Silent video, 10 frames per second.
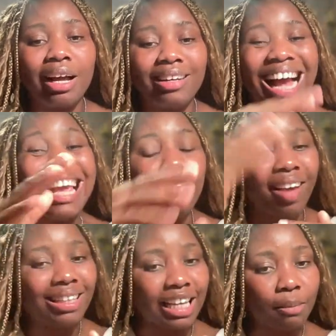Now that
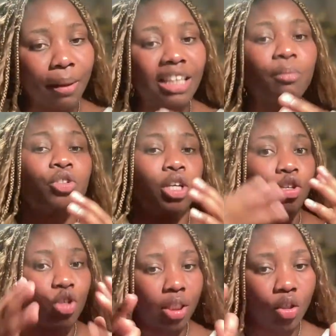event has passed, but
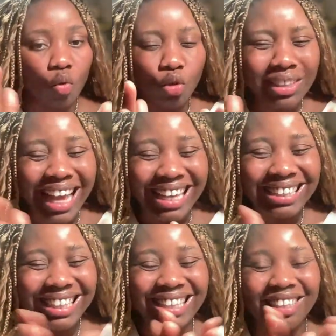you're still
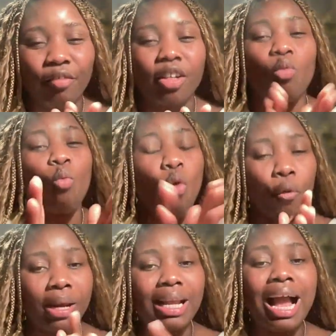excessively
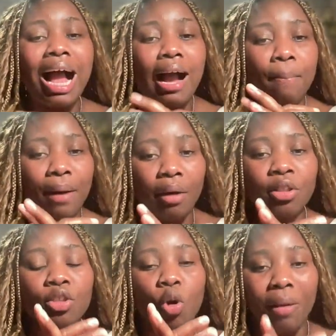worried
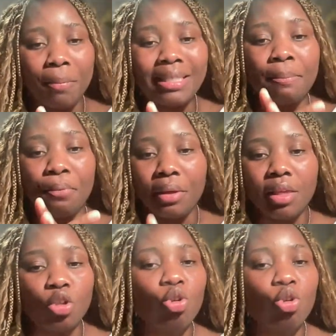about your baby's breathing.